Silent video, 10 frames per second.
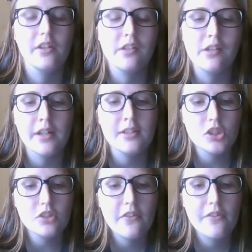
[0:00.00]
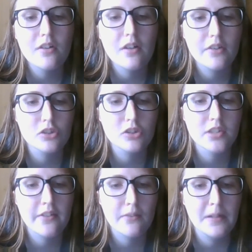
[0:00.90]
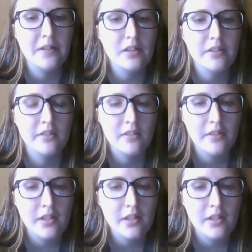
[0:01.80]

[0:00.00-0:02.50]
and he actually saw the transparent